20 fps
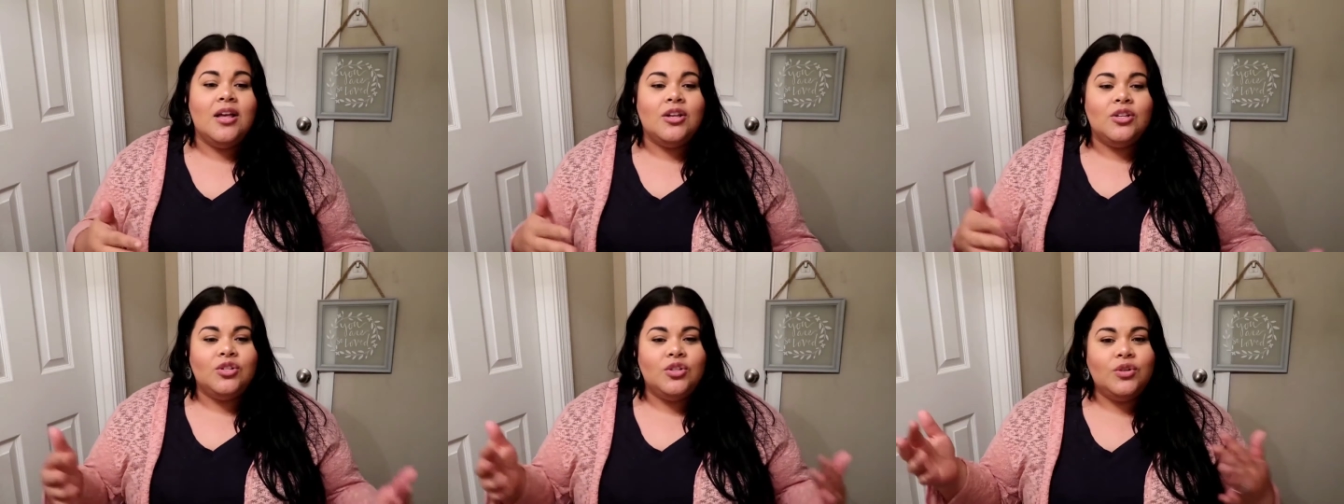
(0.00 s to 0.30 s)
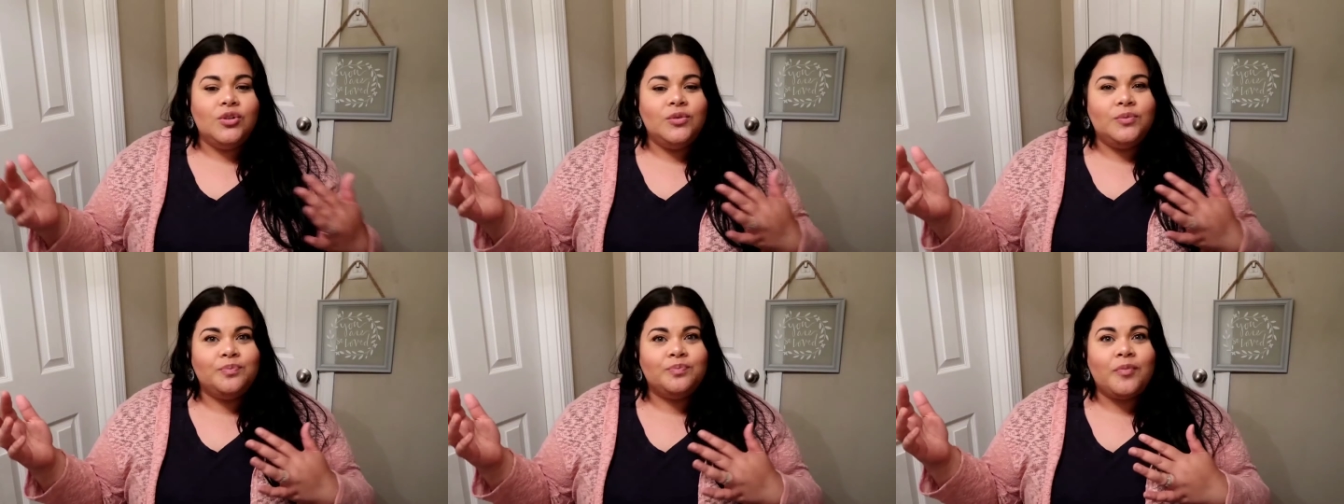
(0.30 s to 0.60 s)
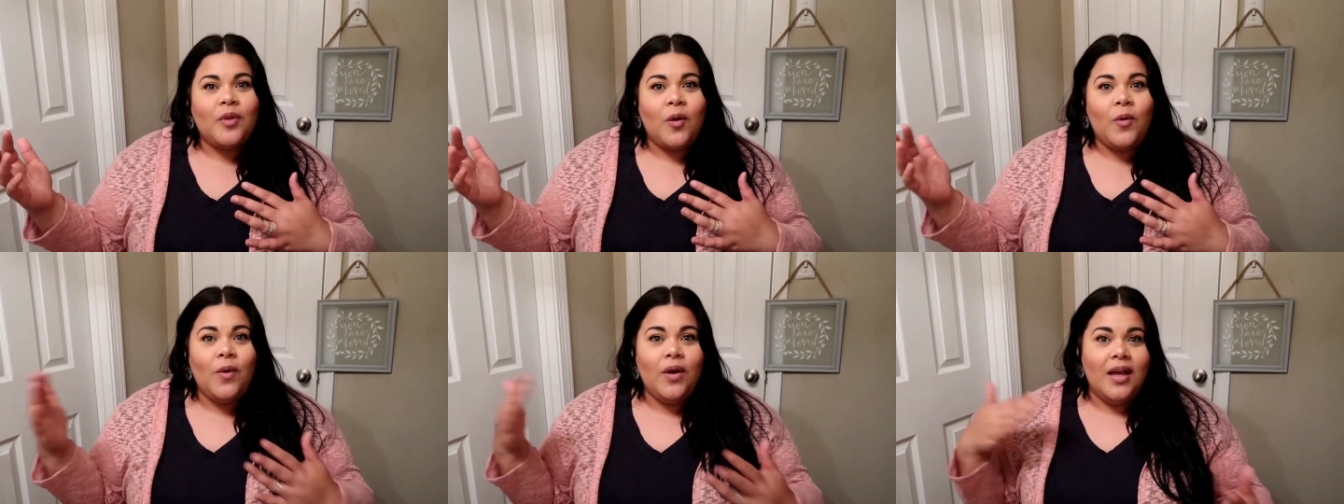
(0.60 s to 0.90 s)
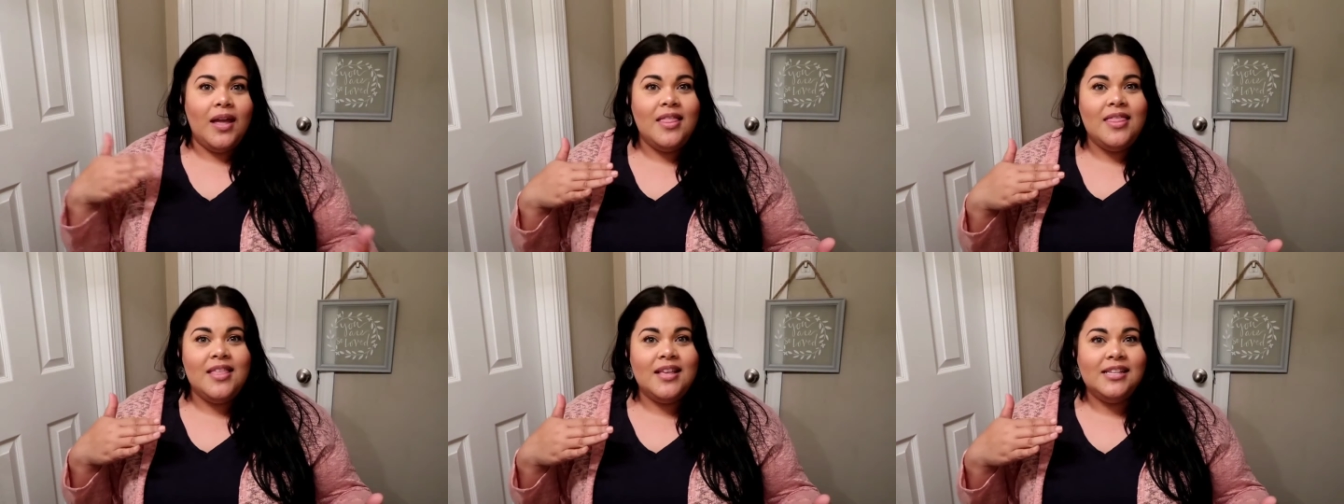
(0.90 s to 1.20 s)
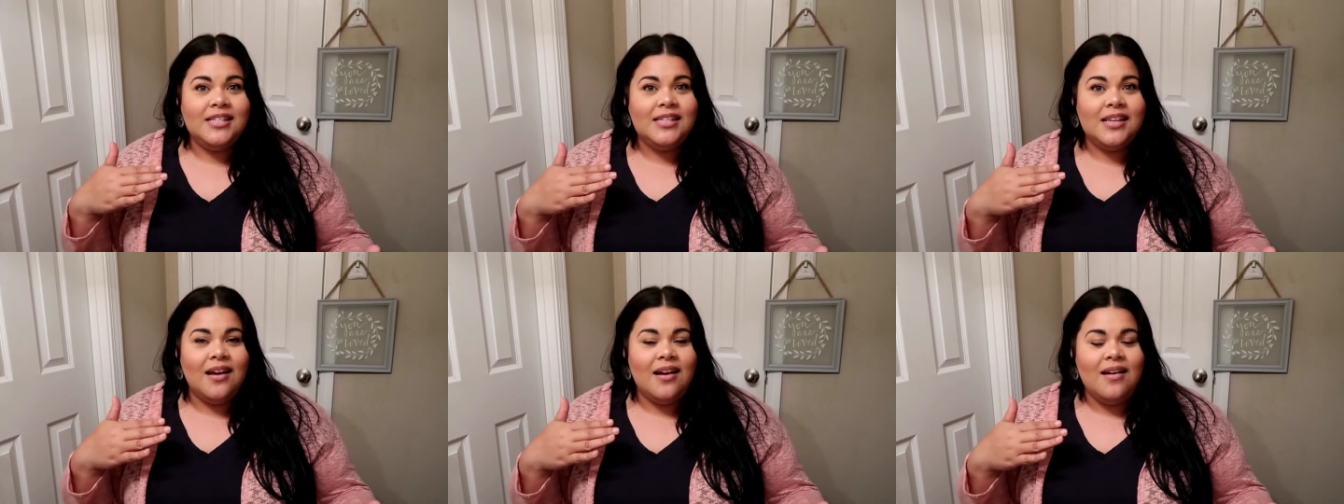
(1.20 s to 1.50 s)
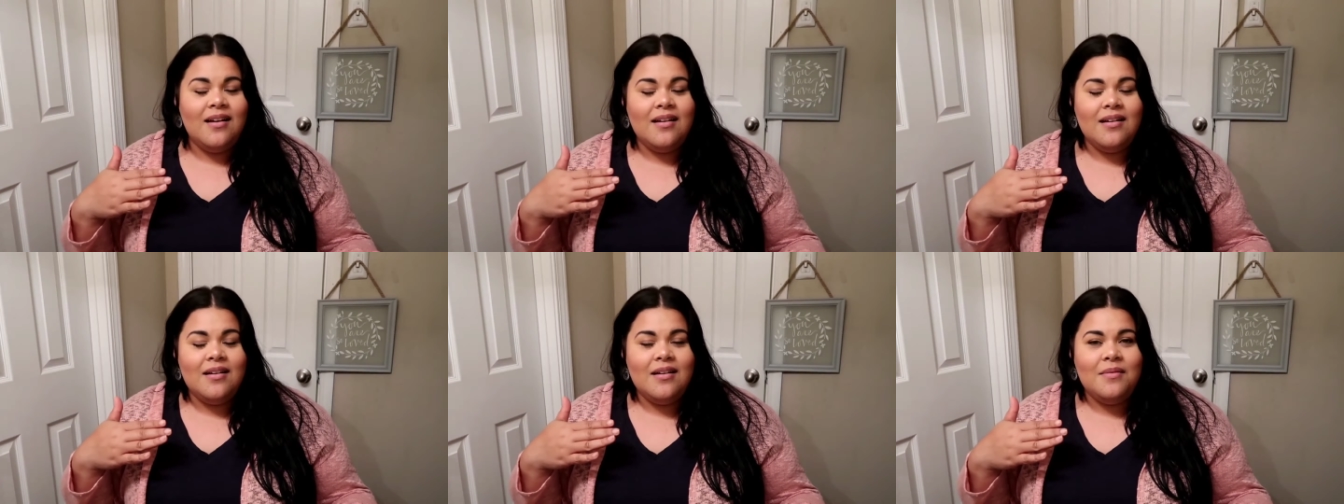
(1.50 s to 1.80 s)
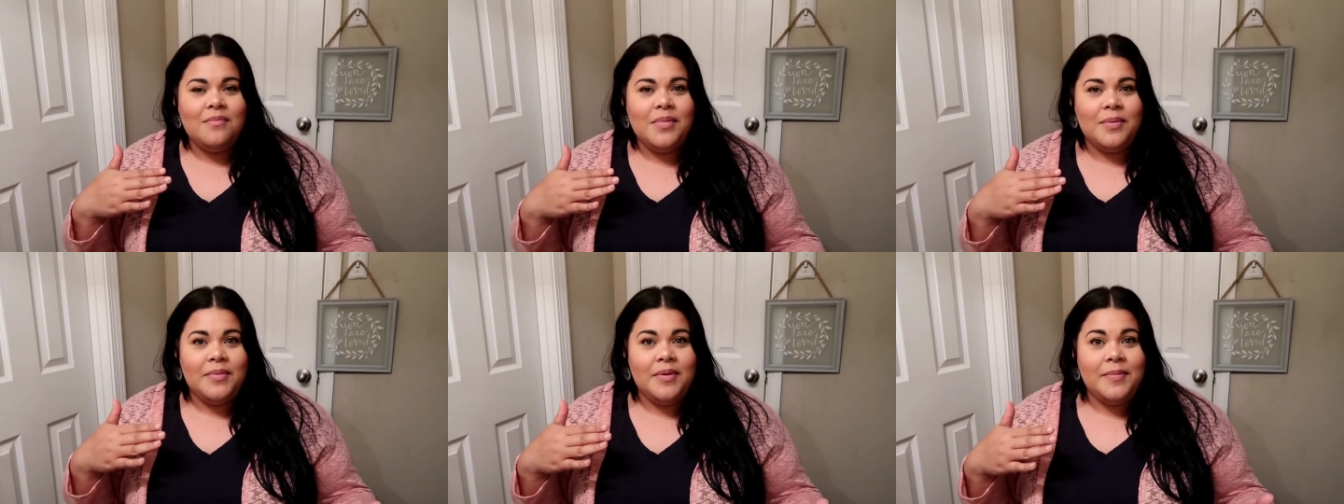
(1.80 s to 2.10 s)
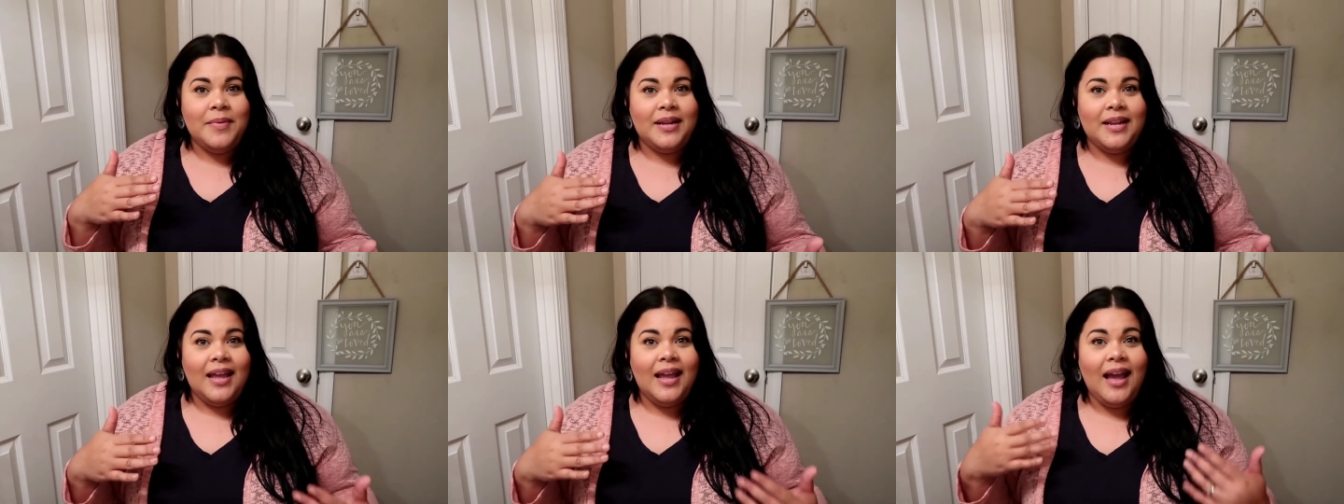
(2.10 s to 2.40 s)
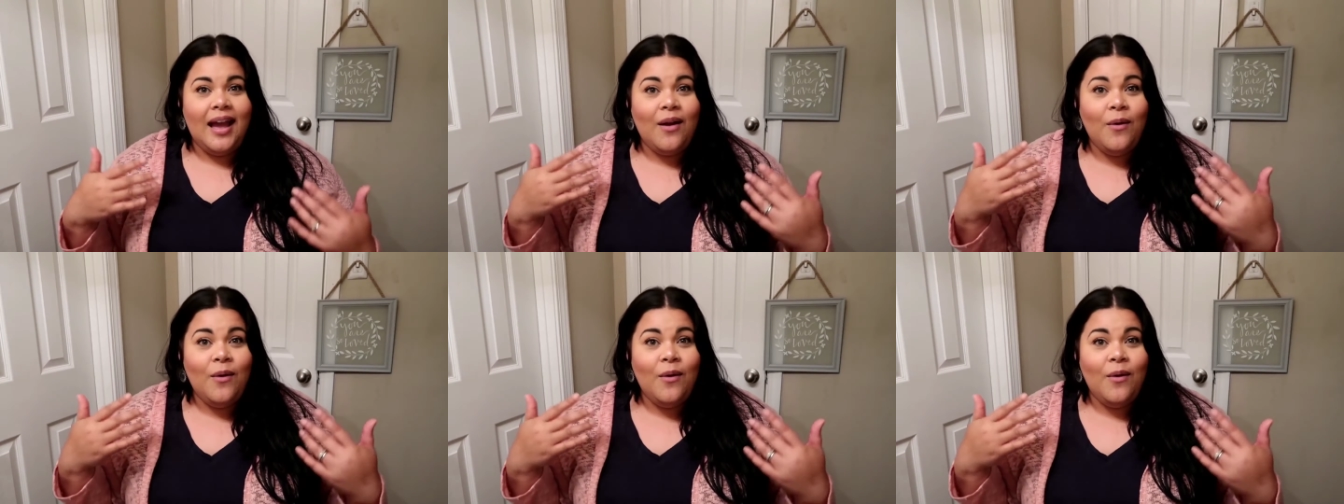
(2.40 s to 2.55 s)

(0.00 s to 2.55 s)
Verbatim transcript: So in this uh, Mami Monday,